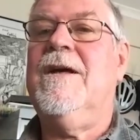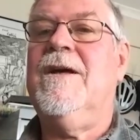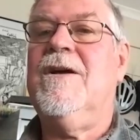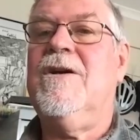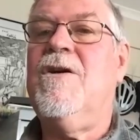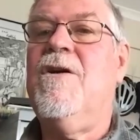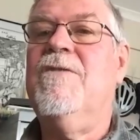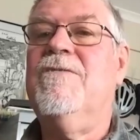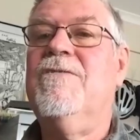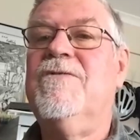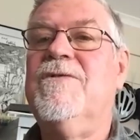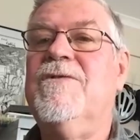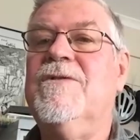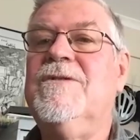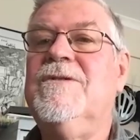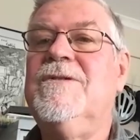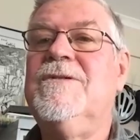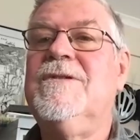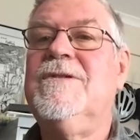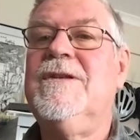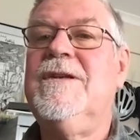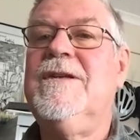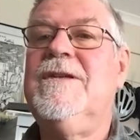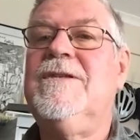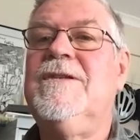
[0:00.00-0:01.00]

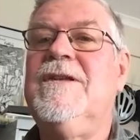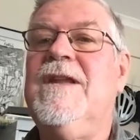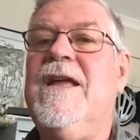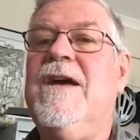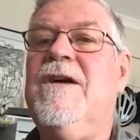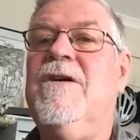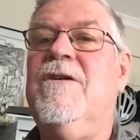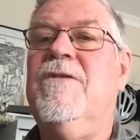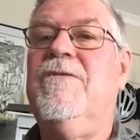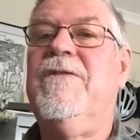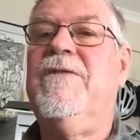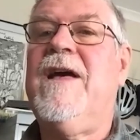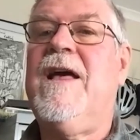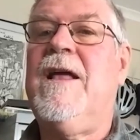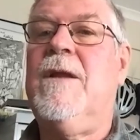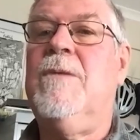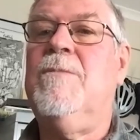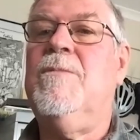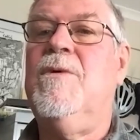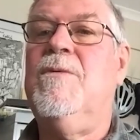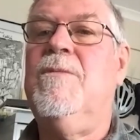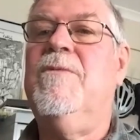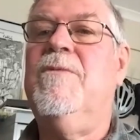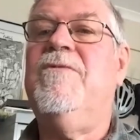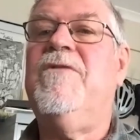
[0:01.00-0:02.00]
conference is now
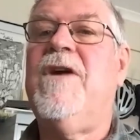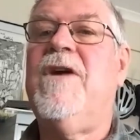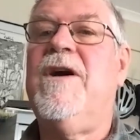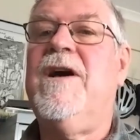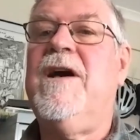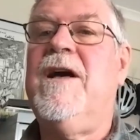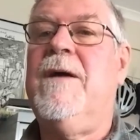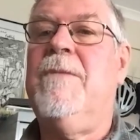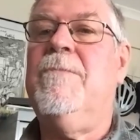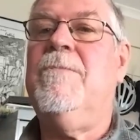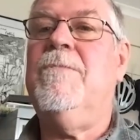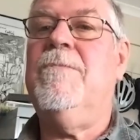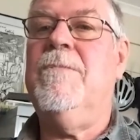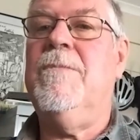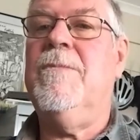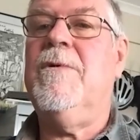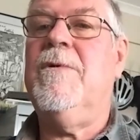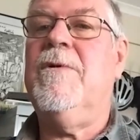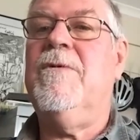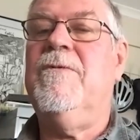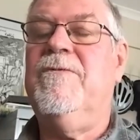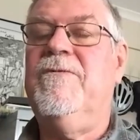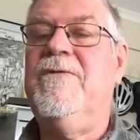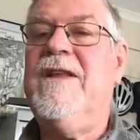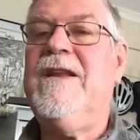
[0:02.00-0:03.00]
available via
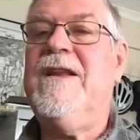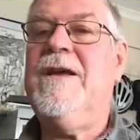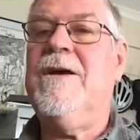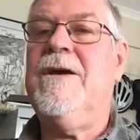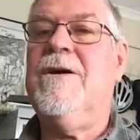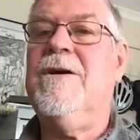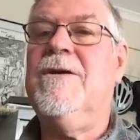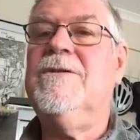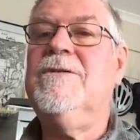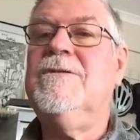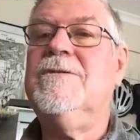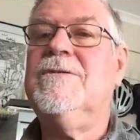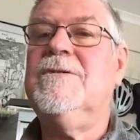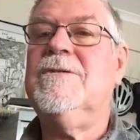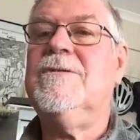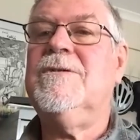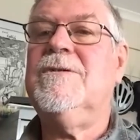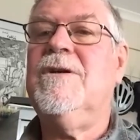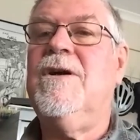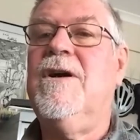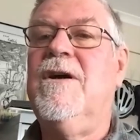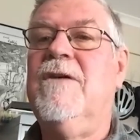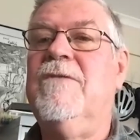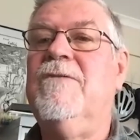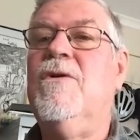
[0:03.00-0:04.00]
videos
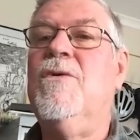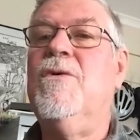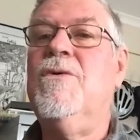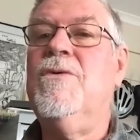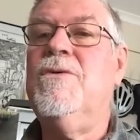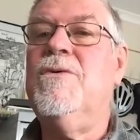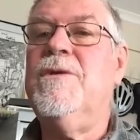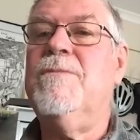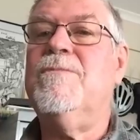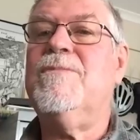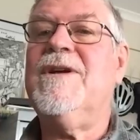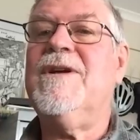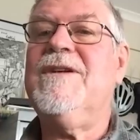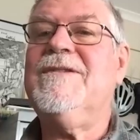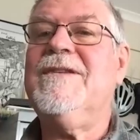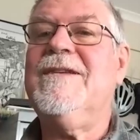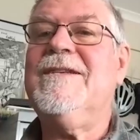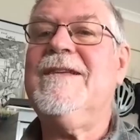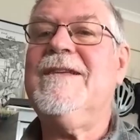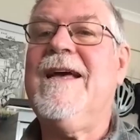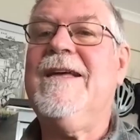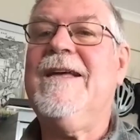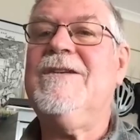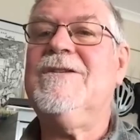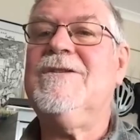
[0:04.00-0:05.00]
of all the
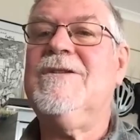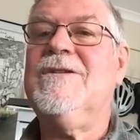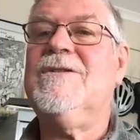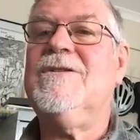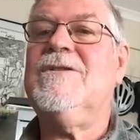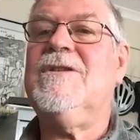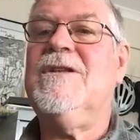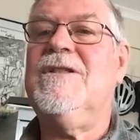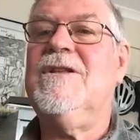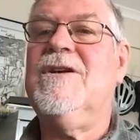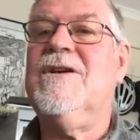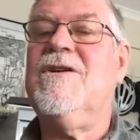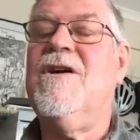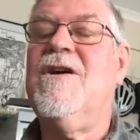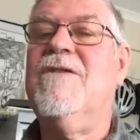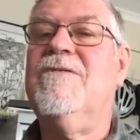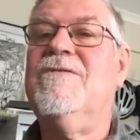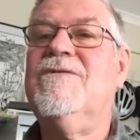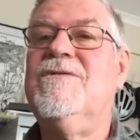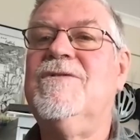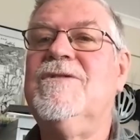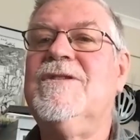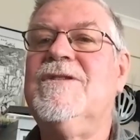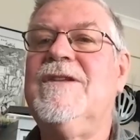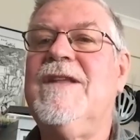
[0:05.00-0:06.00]
presentations in the
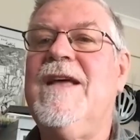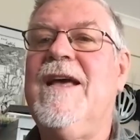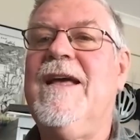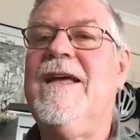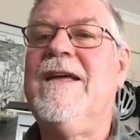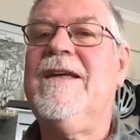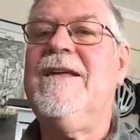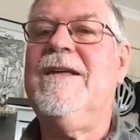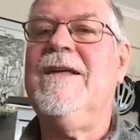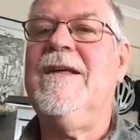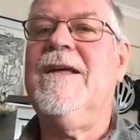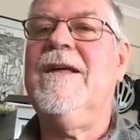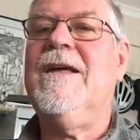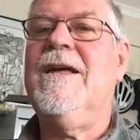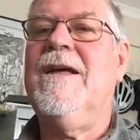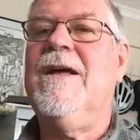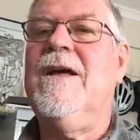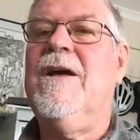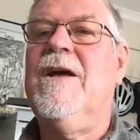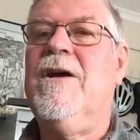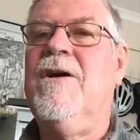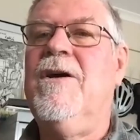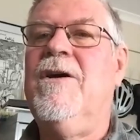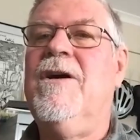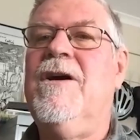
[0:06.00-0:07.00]
conference day
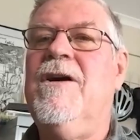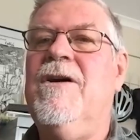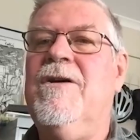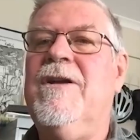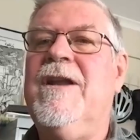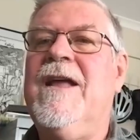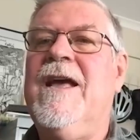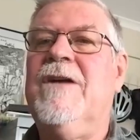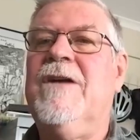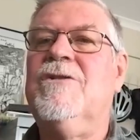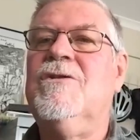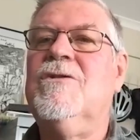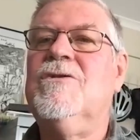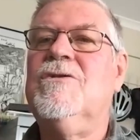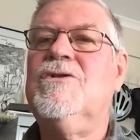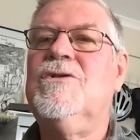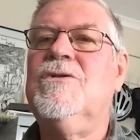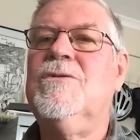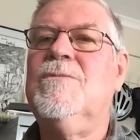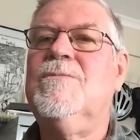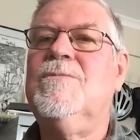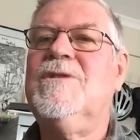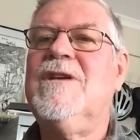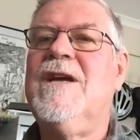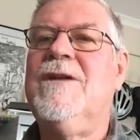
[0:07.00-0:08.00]
on our
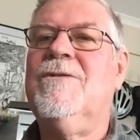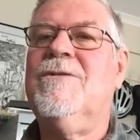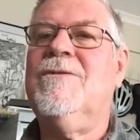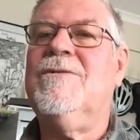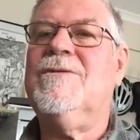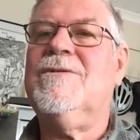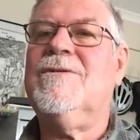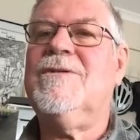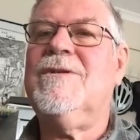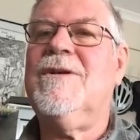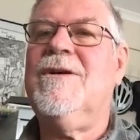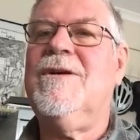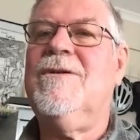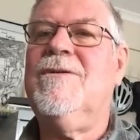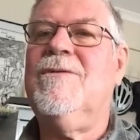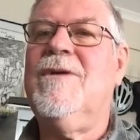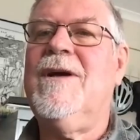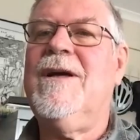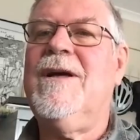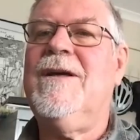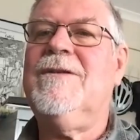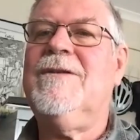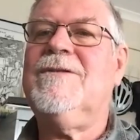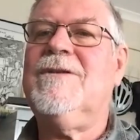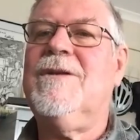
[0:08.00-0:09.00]
YouTube channel.
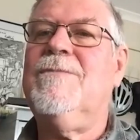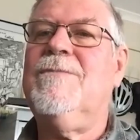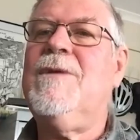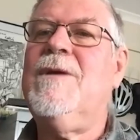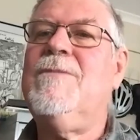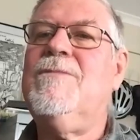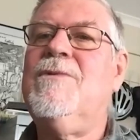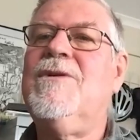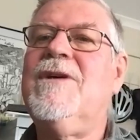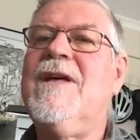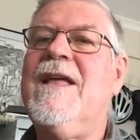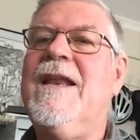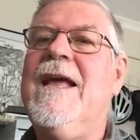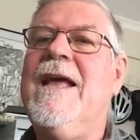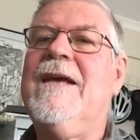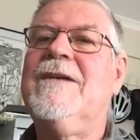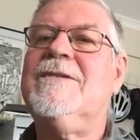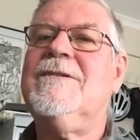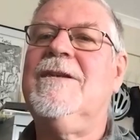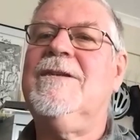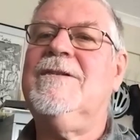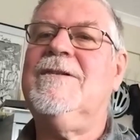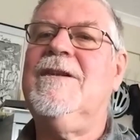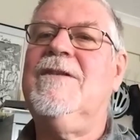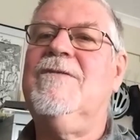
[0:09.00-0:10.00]
So people can
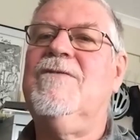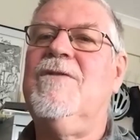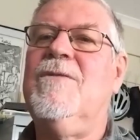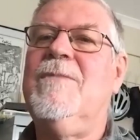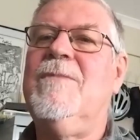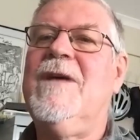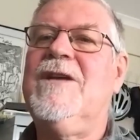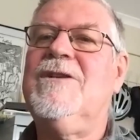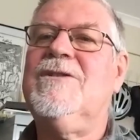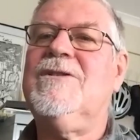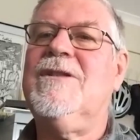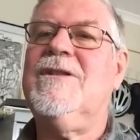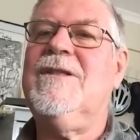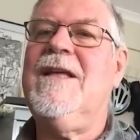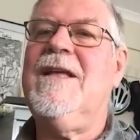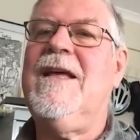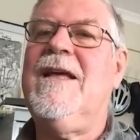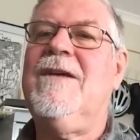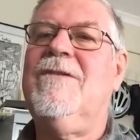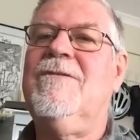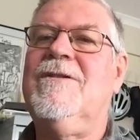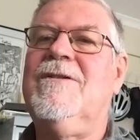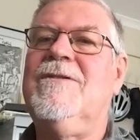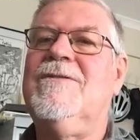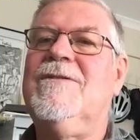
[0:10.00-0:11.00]
access information
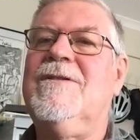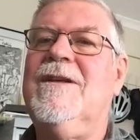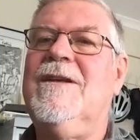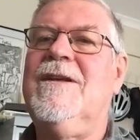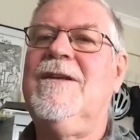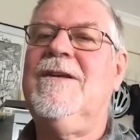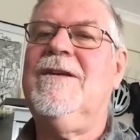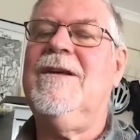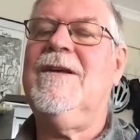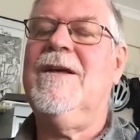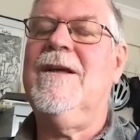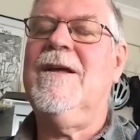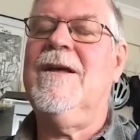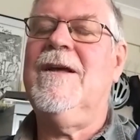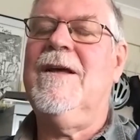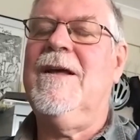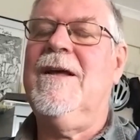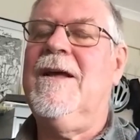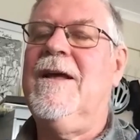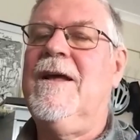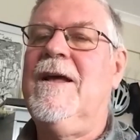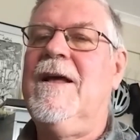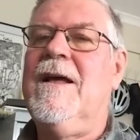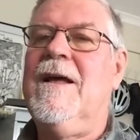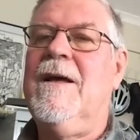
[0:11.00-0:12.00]
there and see
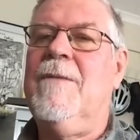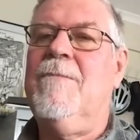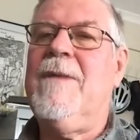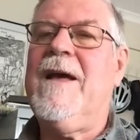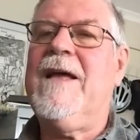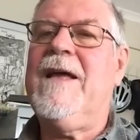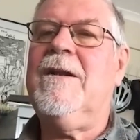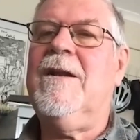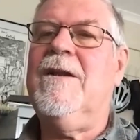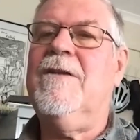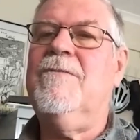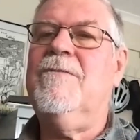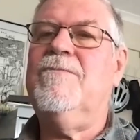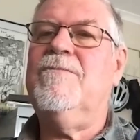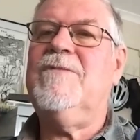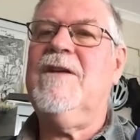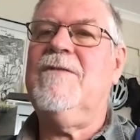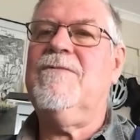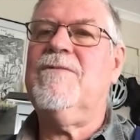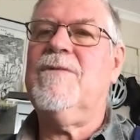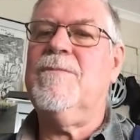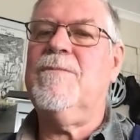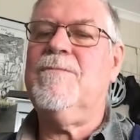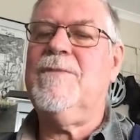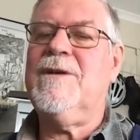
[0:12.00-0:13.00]
a bundle of
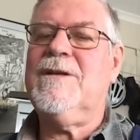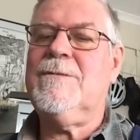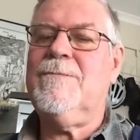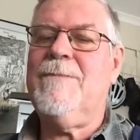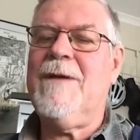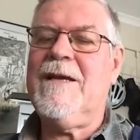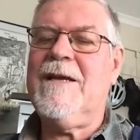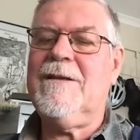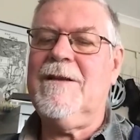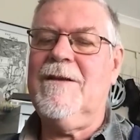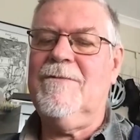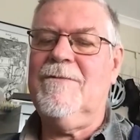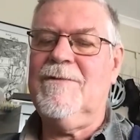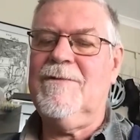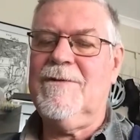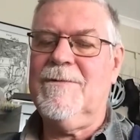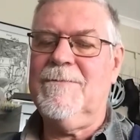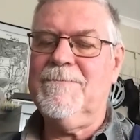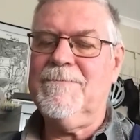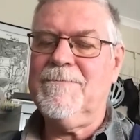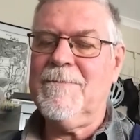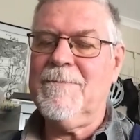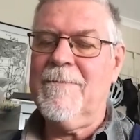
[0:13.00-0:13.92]
different perspectives.